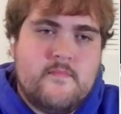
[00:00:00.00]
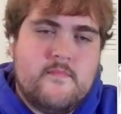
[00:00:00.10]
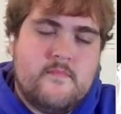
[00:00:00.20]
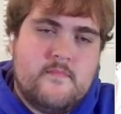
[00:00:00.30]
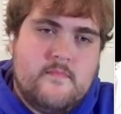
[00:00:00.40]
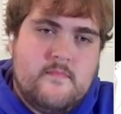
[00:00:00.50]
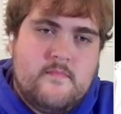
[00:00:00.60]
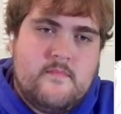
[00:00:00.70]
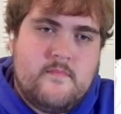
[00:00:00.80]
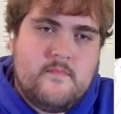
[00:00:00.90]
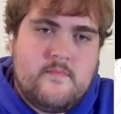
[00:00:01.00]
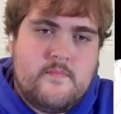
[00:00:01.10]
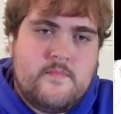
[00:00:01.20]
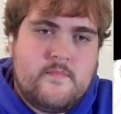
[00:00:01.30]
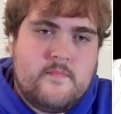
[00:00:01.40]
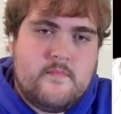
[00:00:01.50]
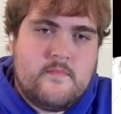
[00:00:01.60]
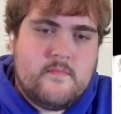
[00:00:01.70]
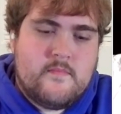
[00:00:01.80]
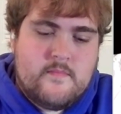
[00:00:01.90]

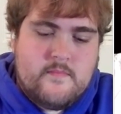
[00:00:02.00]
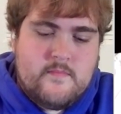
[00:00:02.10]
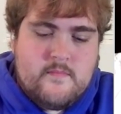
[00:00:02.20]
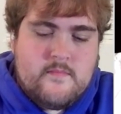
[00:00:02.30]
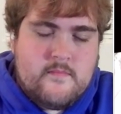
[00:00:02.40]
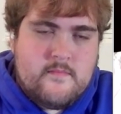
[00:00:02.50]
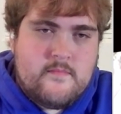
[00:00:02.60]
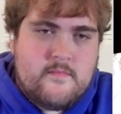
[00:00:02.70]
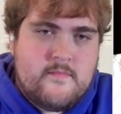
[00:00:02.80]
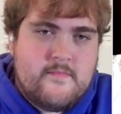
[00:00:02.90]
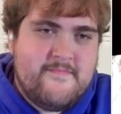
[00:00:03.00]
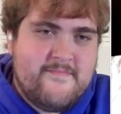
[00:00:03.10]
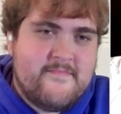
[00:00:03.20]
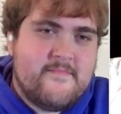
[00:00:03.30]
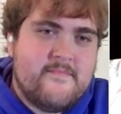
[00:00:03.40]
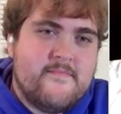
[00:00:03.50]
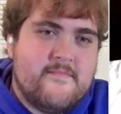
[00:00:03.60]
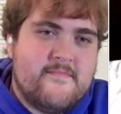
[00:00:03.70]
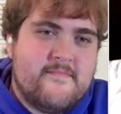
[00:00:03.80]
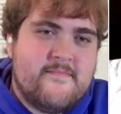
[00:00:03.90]

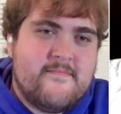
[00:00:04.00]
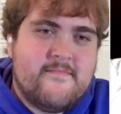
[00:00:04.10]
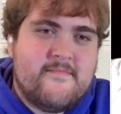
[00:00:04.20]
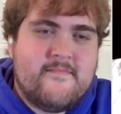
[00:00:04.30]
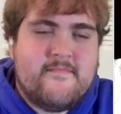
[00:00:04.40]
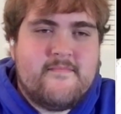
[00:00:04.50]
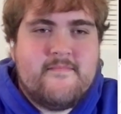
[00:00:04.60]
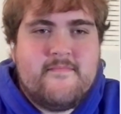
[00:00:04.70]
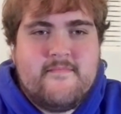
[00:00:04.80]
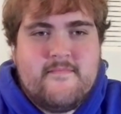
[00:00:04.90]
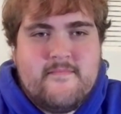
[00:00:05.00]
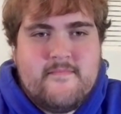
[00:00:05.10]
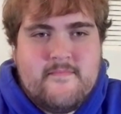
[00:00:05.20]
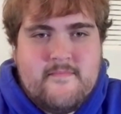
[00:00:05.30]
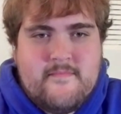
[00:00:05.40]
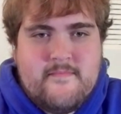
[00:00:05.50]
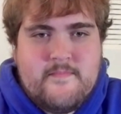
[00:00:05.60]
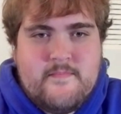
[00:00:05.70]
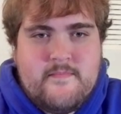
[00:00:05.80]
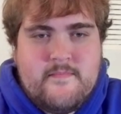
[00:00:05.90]

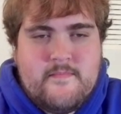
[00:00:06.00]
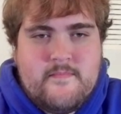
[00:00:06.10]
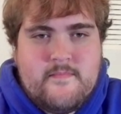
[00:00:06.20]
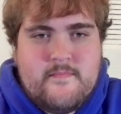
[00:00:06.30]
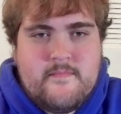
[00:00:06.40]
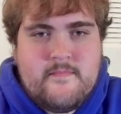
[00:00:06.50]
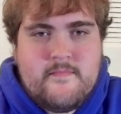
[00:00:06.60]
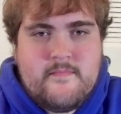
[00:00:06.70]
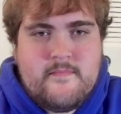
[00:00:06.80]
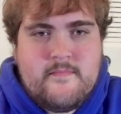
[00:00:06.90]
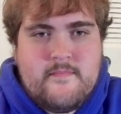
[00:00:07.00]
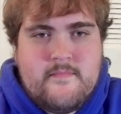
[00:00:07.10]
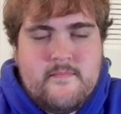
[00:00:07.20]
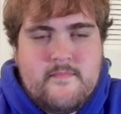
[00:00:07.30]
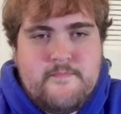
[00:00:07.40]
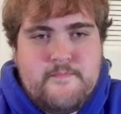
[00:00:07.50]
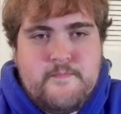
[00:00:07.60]
(not speaking)